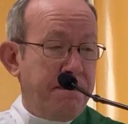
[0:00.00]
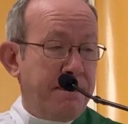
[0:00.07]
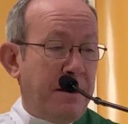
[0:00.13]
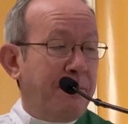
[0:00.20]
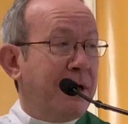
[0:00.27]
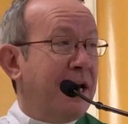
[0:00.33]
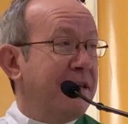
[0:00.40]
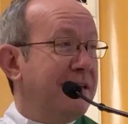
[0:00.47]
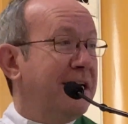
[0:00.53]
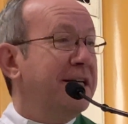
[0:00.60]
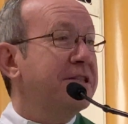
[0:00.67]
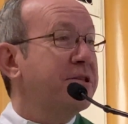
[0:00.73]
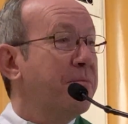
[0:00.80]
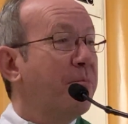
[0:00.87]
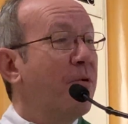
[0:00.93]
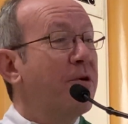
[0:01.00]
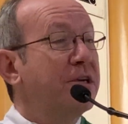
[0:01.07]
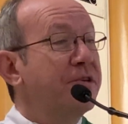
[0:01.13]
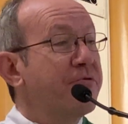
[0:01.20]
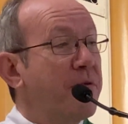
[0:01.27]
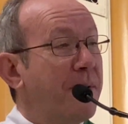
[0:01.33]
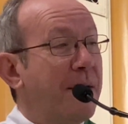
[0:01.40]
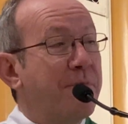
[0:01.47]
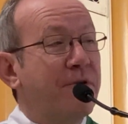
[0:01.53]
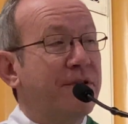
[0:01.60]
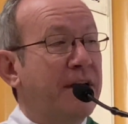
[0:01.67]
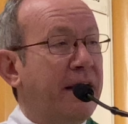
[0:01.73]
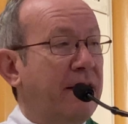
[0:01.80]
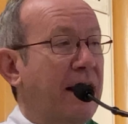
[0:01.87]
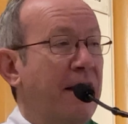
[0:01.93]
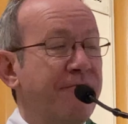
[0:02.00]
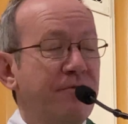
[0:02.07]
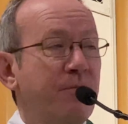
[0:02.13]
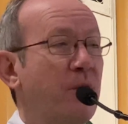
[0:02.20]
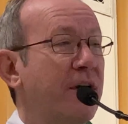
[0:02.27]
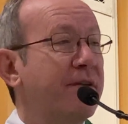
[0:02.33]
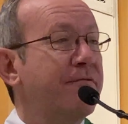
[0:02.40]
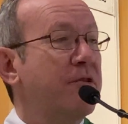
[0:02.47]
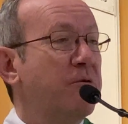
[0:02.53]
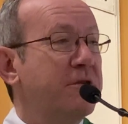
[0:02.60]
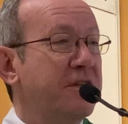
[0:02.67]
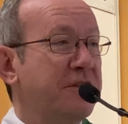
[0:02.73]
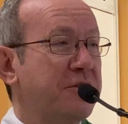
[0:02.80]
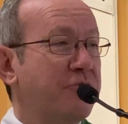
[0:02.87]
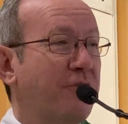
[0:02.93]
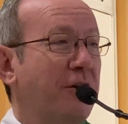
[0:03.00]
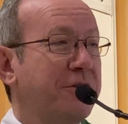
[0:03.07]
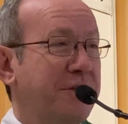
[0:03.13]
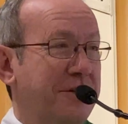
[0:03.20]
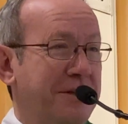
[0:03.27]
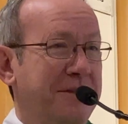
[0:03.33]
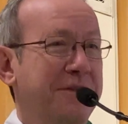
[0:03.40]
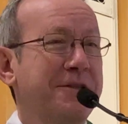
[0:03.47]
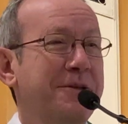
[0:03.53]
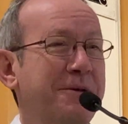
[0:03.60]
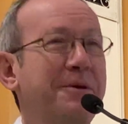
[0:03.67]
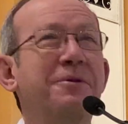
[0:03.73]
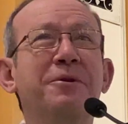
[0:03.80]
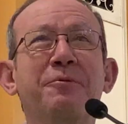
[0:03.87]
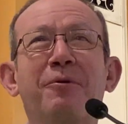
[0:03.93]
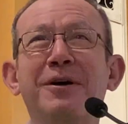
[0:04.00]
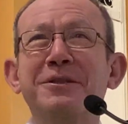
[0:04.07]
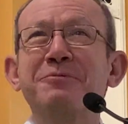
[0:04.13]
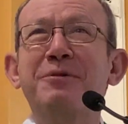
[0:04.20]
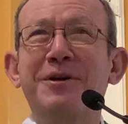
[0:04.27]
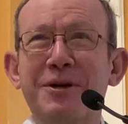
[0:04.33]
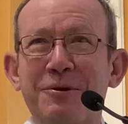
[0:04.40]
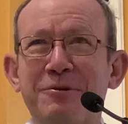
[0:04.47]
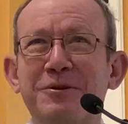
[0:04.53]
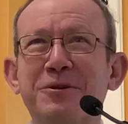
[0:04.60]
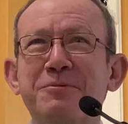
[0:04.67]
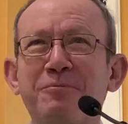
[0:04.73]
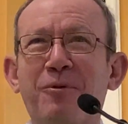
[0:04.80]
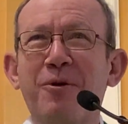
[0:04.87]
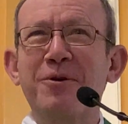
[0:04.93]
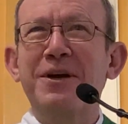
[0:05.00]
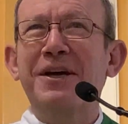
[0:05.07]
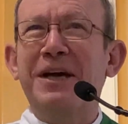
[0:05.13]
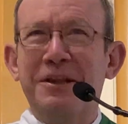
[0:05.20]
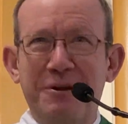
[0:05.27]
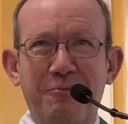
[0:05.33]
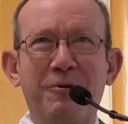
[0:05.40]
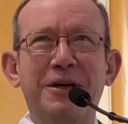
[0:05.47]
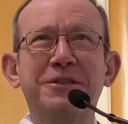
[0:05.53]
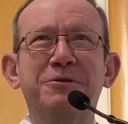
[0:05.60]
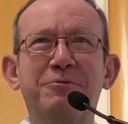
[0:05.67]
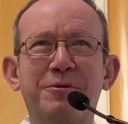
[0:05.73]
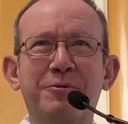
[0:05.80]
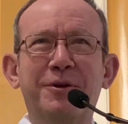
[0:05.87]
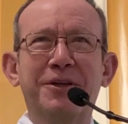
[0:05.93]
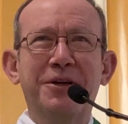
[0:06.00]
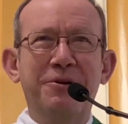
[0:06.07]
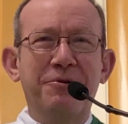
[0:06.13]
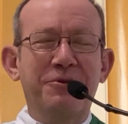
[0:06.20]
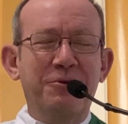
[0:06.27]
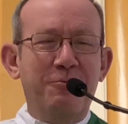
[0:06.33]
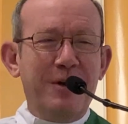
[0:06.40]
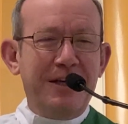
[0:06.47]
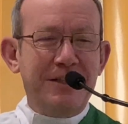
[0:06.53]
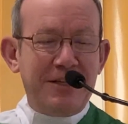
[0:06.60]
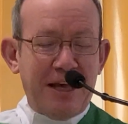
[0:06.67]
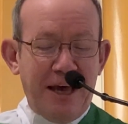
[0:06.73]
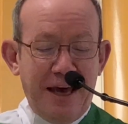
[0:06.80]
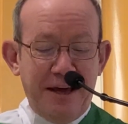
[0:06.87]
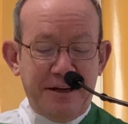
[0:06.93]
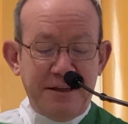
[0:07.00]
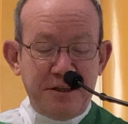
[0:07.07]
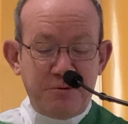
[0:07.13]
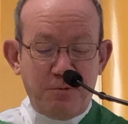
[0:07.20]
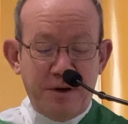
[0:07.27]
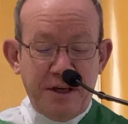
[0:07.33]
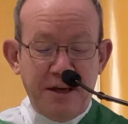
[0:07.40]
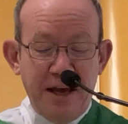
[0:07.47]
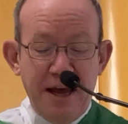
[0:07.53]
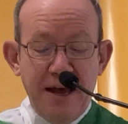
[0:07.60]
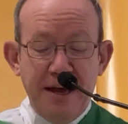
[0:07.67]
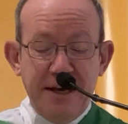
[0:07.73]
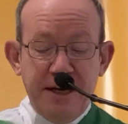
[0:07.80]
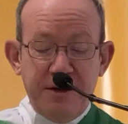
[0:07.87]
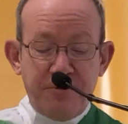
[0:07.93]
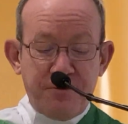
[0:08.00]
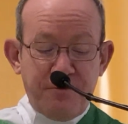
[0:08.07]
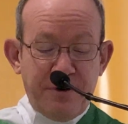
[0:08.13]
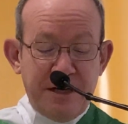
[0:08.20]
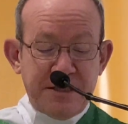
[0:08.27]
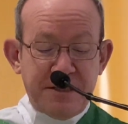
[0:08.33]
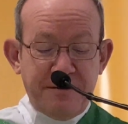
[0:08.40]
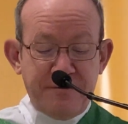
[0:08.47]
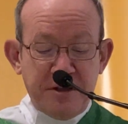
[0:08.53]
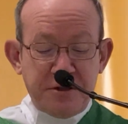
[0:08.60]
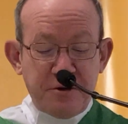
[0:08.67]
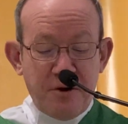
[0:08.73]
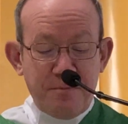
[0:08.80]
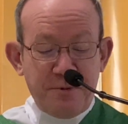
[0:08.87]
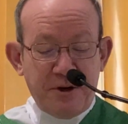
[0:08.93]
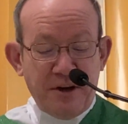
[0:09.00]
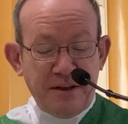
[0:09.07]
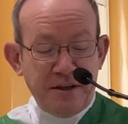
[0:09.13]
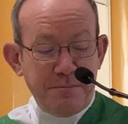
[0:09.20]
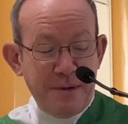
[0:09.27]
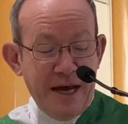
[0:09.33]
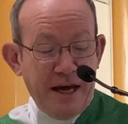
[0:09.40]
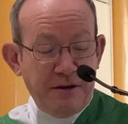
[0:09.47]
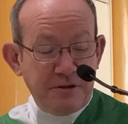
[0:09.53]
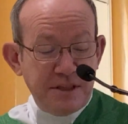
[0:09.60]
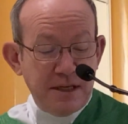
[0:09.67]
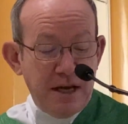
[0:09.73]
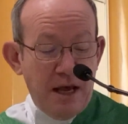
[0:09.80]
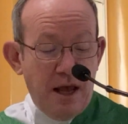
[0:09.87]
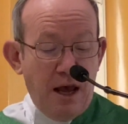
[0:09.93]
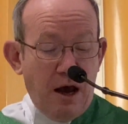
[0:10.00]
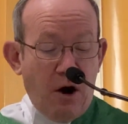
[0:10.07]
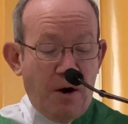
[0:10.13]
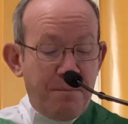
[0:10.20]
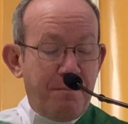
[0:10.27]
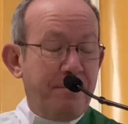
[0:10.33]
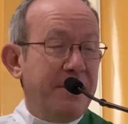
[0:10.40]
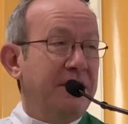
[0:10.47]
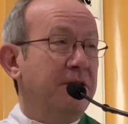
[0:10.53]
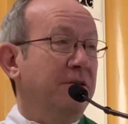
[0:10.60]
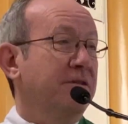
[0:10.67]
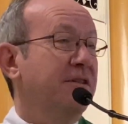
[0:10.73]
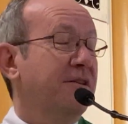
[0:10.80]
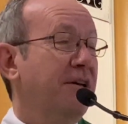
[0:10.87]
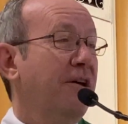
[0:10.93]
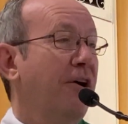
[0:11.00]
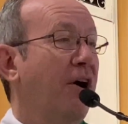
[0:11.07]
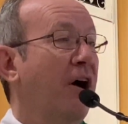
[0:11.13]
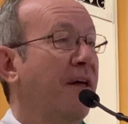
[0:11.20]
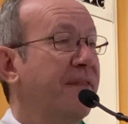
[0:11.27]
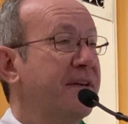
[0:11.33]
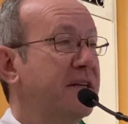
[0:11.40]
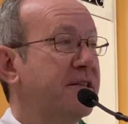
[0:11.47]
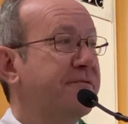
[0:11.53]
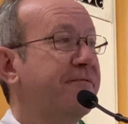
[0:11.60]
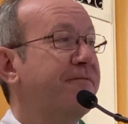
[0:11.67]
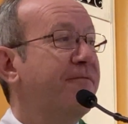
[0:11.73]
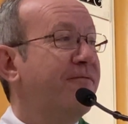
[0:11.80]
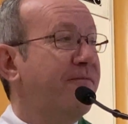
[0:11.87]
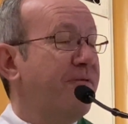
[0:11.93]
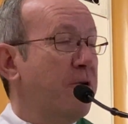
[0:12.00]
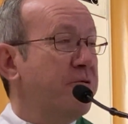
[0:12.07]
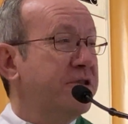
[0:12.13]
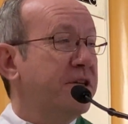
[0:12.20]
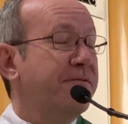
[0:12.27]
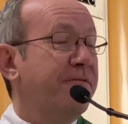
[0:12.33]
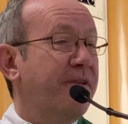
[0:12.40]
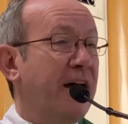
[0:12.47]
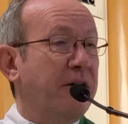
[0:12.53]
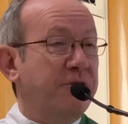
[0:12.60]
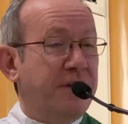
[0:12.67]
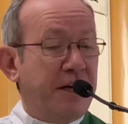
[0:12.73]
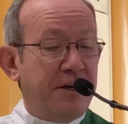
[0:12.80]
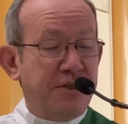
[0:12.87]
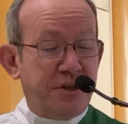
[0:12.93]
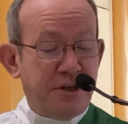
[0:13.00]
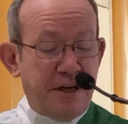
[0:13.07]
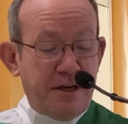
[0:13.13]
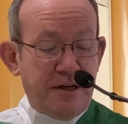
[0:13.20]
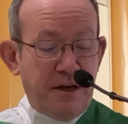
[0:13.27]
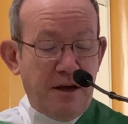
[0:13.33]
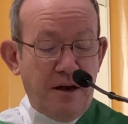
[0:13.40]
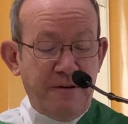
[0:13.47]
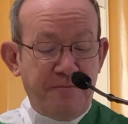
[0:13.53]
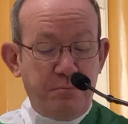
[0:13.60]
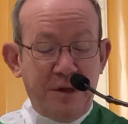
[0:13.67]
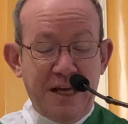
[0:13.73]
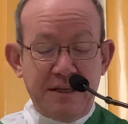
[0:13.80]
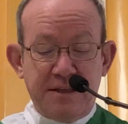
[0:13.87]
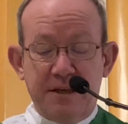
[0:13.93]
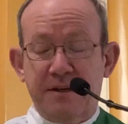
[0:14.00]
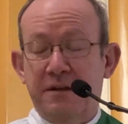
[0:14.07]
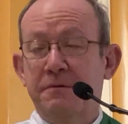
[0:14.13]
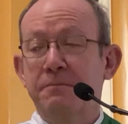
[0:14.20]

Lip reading: But I think it's important to remember that every one of those instructions, the ones we hear this morning and the ones we will hear in the weeks ahead as we hear the rest of the Sermon on the Mount, are built on this first foundation of blessing.